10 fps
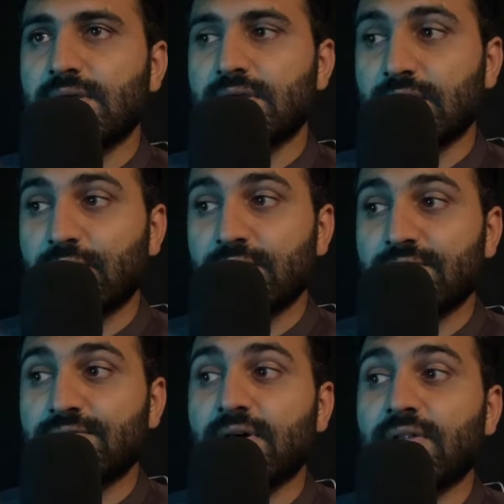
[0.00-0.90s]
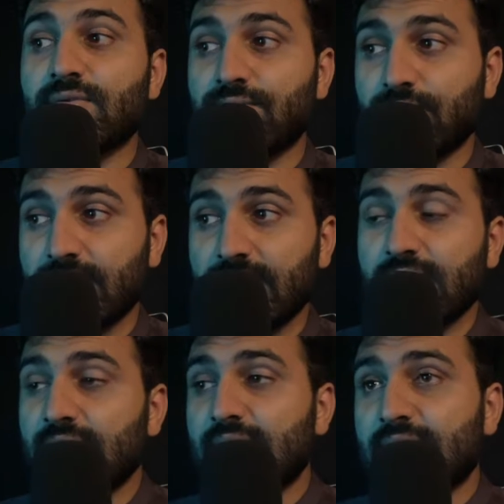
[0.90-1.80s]
Now it is false. Why?
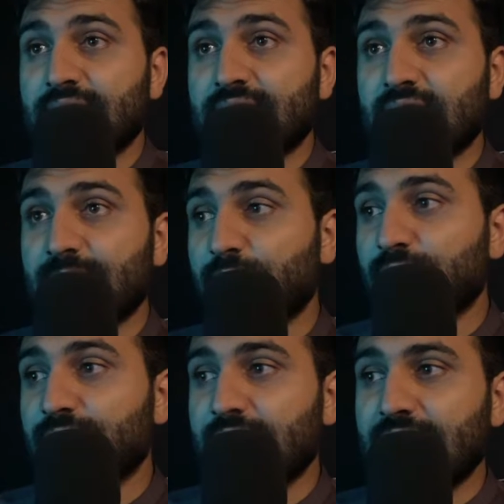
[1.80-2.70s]
Type of